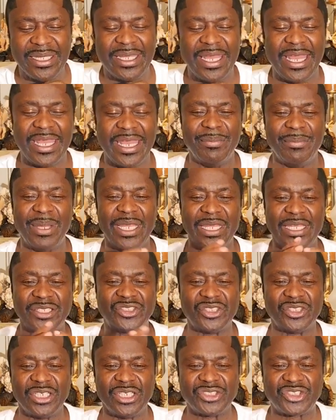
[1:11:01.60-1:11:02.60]
Amen.
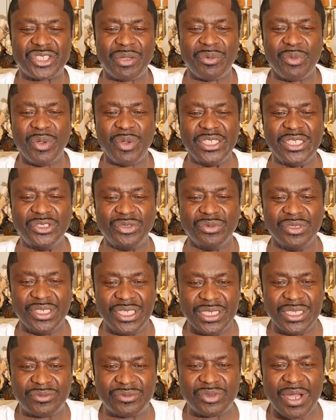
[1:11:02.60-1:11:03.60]
Listen, there are several ways you can
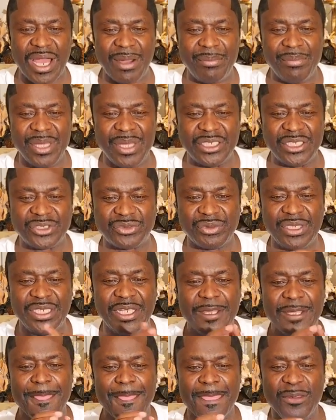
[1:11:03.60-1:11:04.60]
give to our ministry.
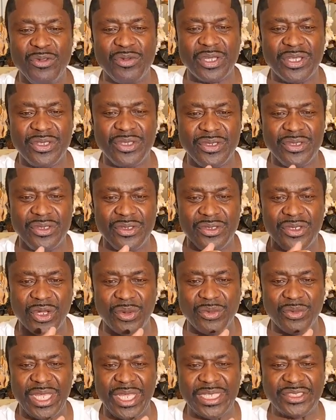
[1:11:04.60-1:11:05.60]
You can
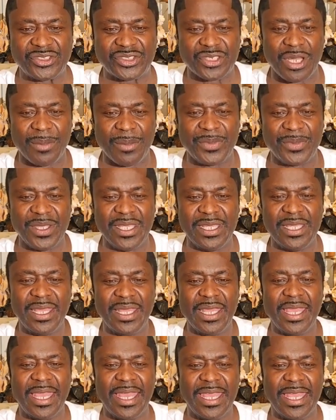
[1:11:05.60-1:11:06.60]
donate something.
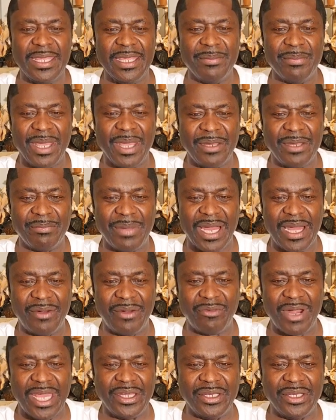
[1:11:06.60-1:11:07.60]
Amen. By
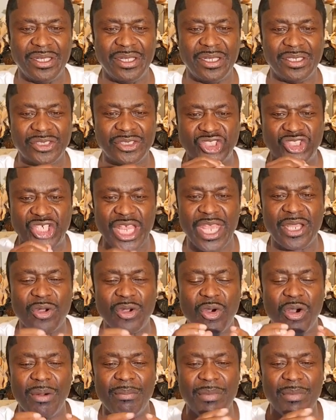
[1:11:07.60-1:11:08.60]
writing a check
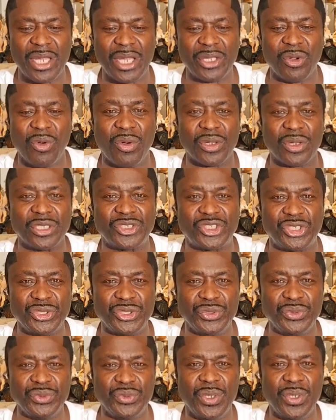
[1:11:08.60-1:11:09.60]
or money order
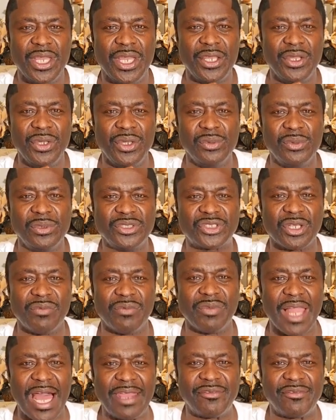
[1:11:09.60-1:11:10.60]
to Newness of
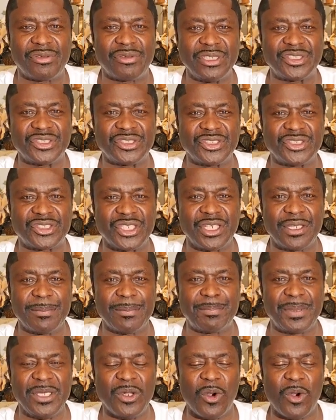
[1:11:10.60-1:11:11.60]
Life Christian Center,
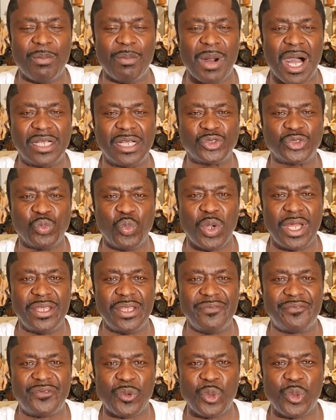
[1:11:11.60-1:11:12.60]
P.O. Box
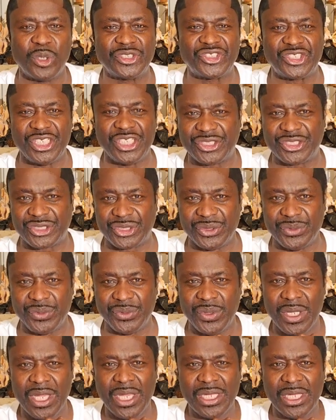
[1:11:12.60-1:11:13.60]

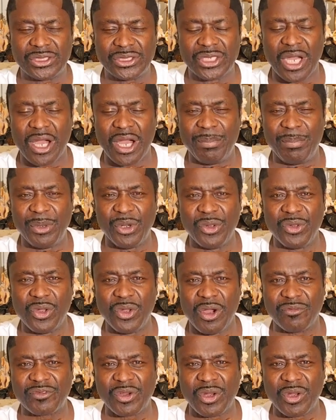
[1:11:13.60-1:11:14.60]
1462, Tarboro,
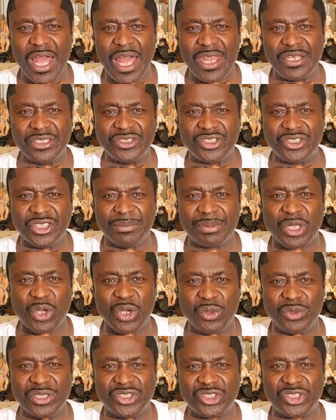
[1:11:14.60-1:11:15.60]
North Carolina. Zip
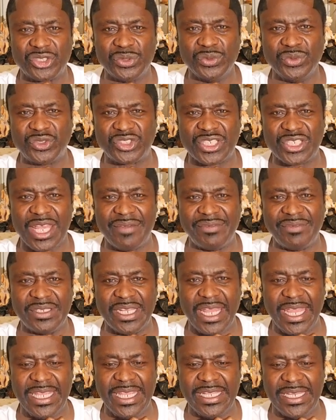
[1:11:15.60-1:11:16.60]
code is
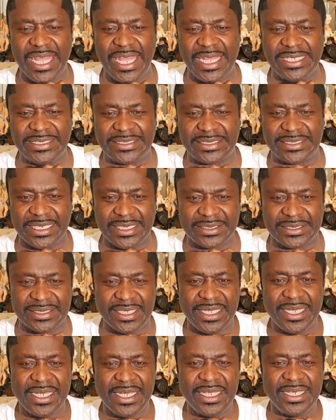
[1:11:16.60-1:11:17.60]
27886.
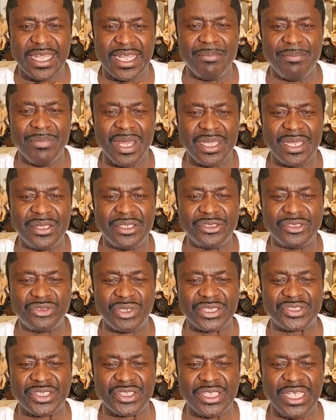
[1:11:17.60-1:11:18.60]
That mailing
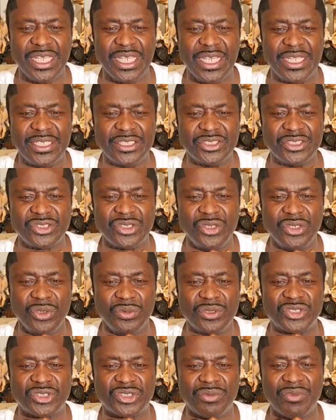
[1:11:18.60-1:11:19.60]
address again is
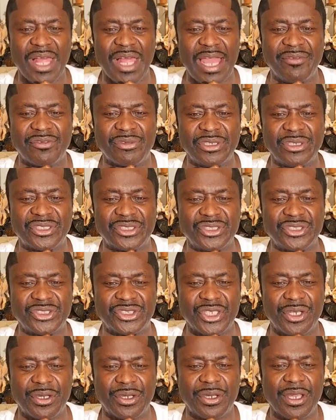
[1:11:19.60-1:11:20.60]
Newness of Life Christian
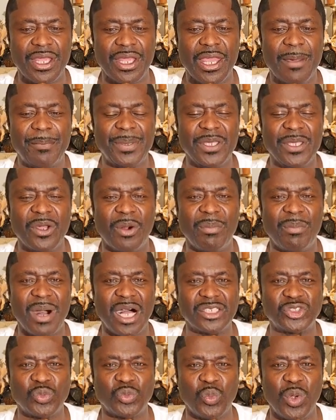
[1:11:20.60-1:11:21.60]
Center, P.O.
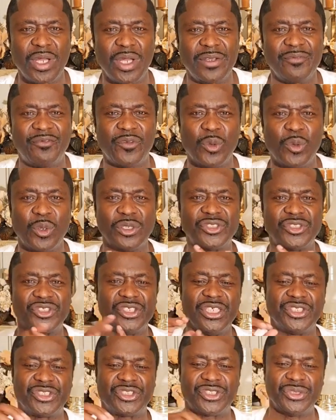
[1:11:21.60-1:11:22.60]
Box
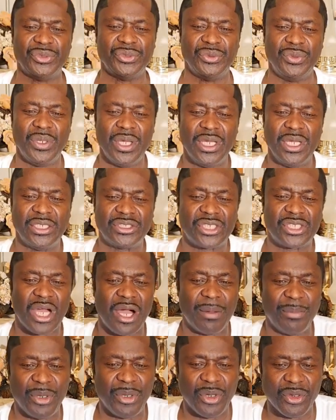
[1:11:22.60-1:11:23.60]
1462,
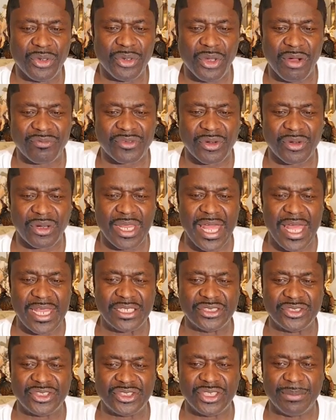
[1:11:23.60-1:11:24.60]
Tarboro, North
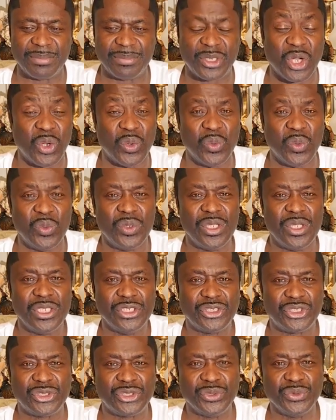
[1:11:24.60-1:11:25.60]
Carolina, zip code
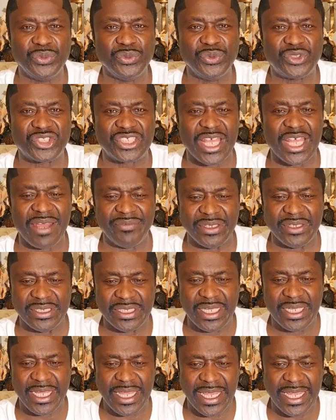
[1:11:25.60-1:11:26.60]

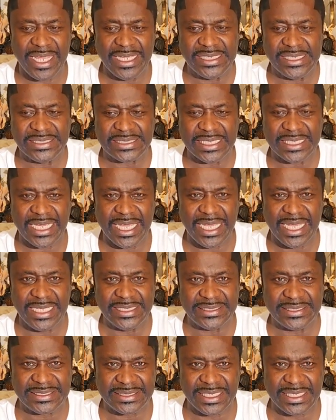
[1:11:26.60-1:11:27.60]

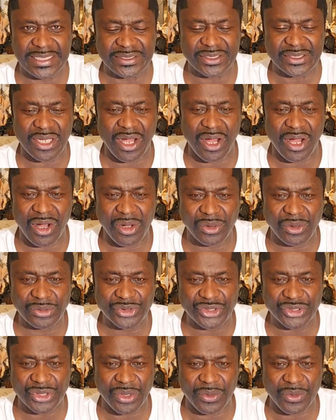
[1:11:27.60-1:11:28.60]
27886.
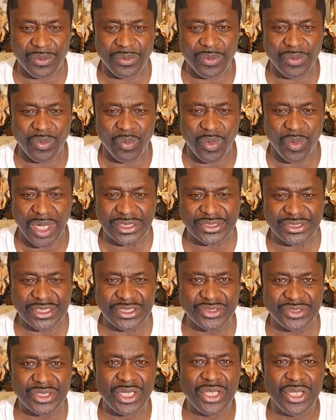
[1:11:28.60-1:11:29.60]
Also, watch
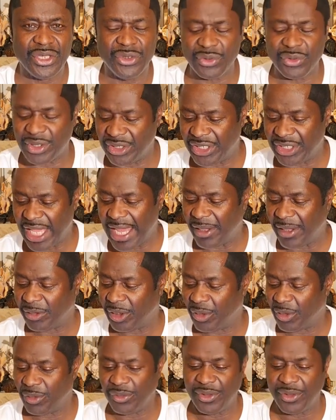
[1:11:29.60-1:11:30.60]
this. You can
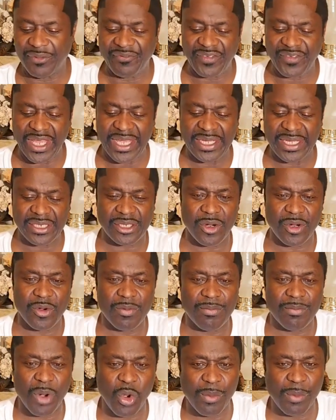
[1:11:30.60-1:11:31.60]
download the Vanco
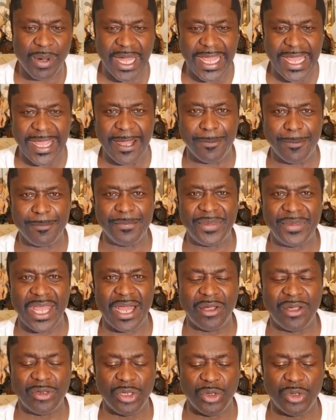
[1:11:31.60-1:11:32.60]
mobile app.
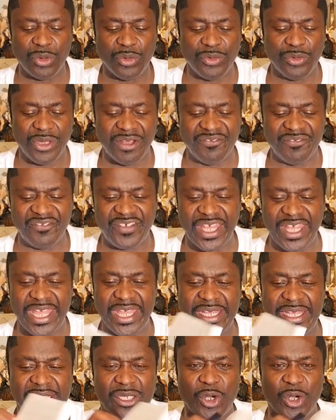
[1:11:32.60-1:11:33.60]
Download the
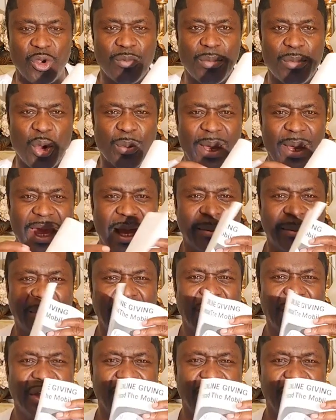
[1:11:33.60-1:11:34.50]
Vanco mobile app.